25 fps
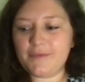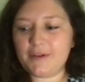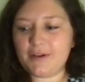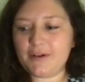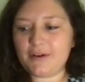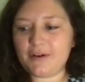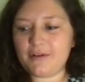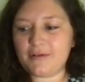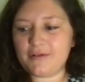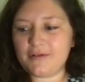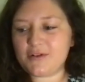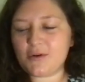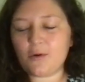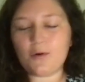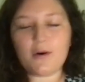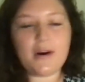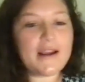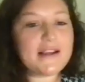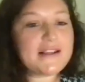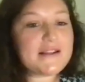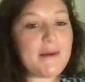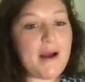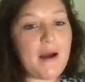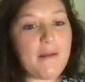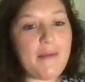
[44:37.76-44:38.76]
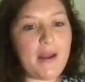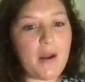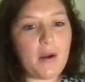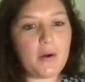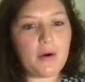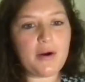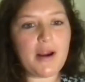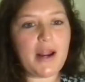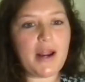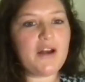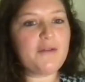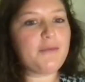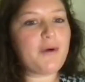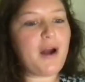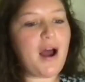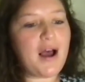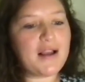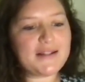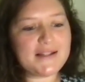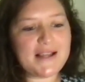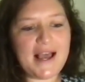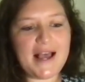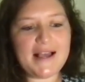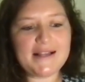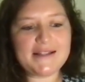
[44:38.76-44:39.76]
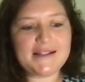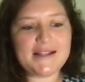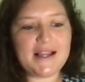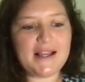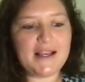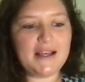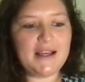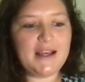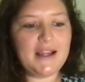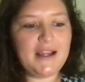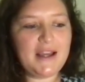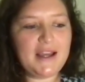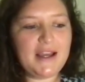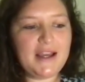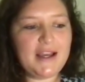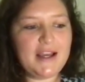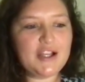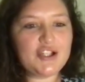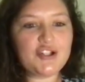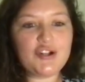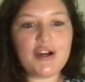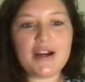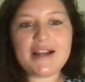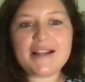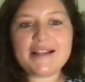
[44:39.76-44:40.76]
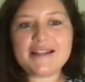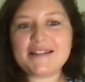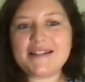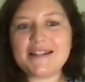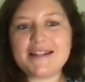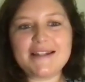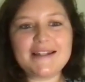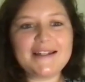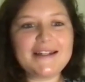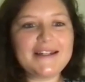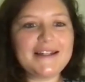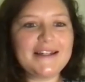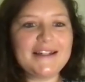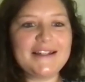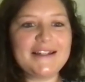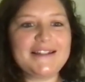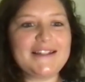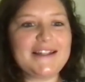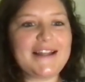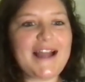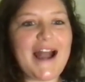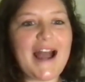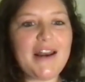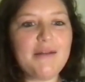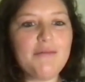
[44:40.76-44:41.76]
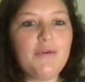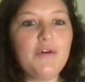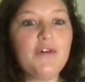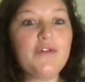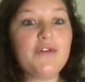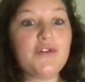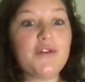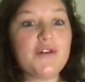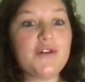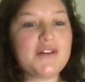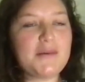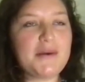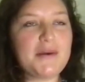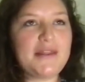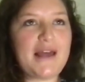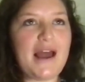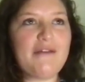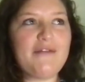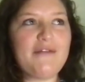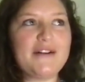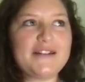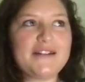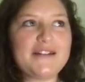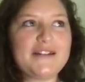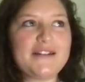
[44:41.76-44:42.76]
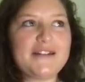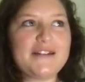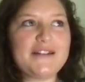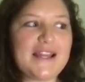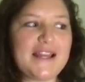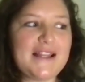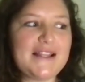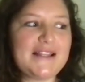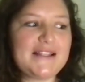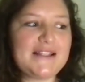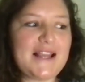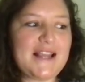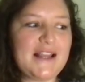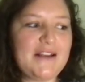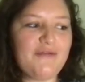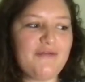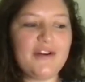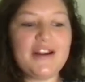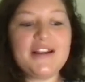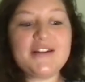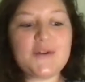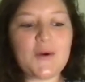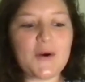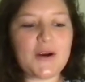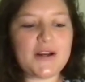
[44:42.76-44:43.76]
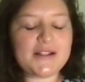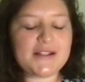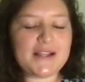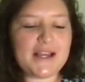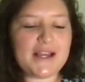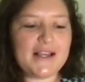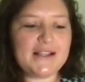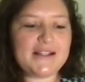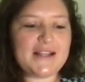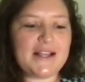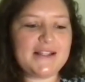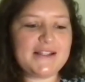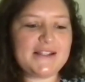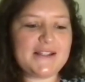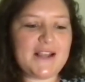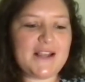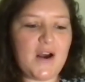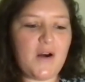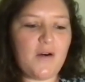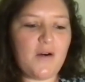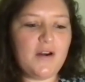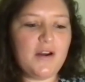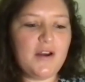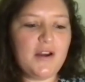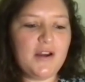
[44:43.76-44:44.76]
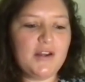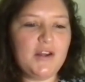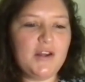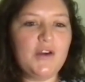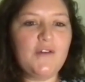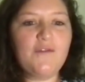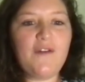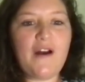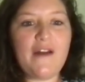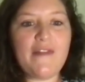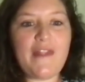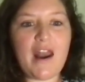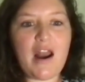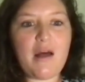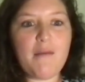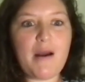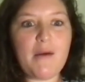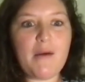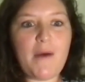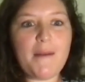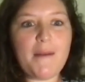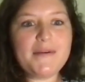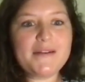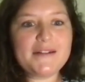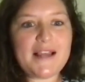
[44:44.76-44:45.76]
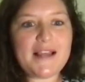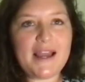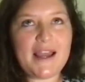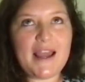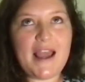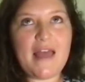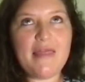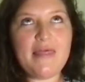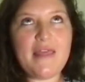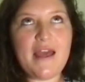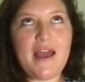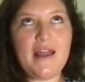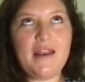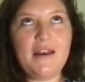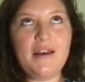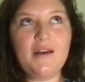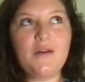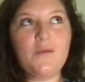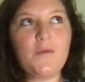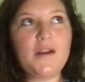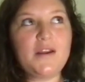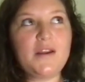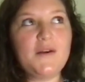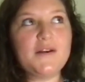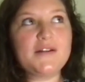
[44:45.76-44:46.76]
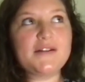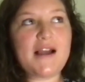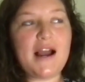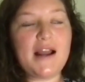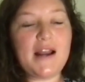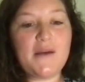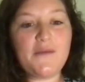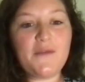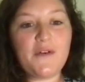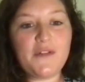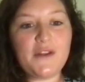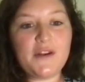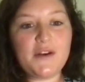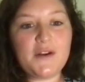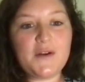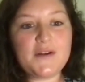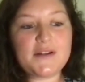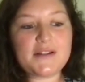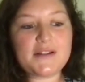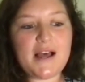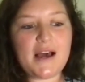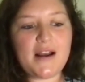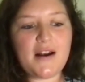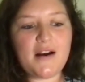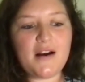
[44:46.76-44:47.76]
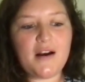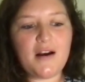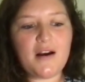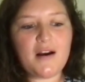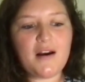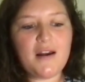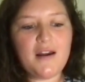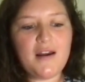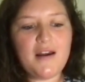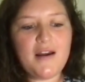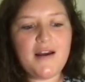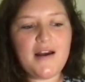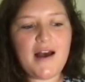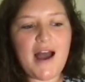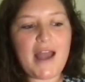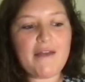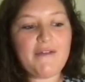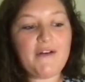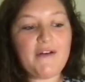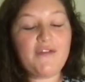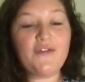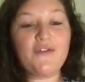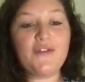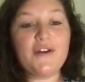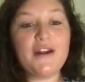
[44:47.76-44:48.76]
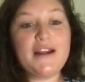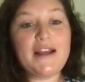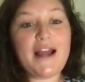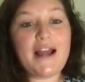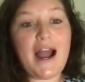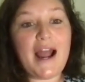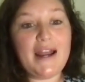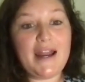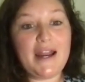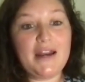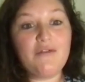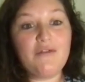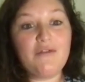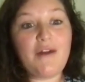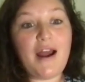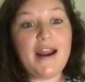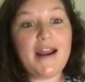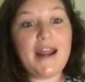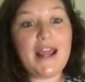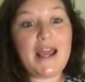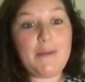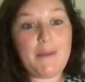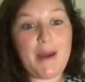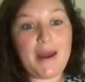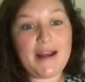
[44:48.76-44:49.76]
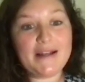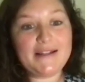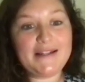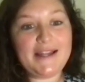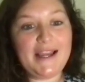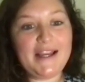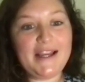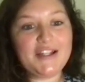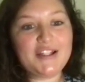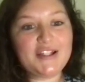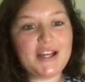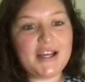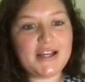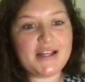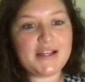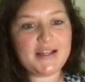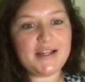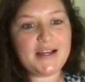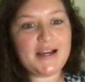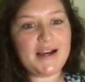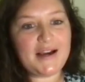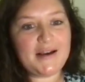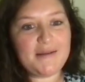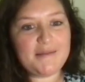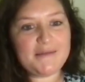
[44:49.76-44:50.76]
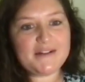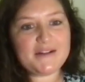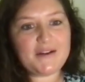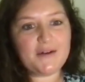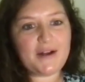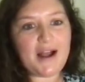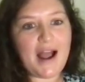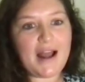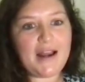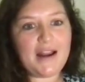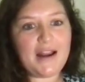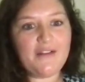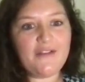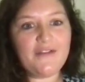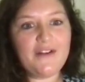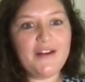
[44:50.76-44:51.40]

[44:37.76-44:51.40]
stories about my own creative process and tricks to kind of move through some of that resistance and resources. And so you can find that on my website. And then when you sign up for the newsletter, I have a free guided writing meditation. So kind of